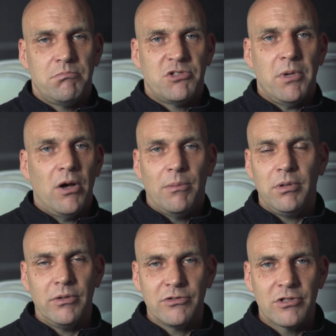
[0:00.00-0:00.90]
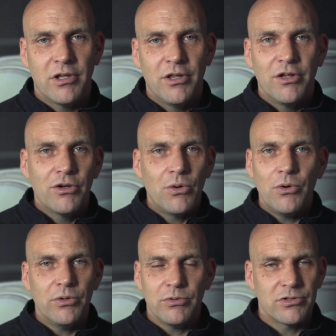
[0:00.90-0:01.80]
spark plugs,
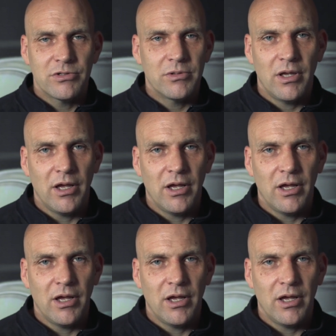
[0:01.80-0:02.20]
coils.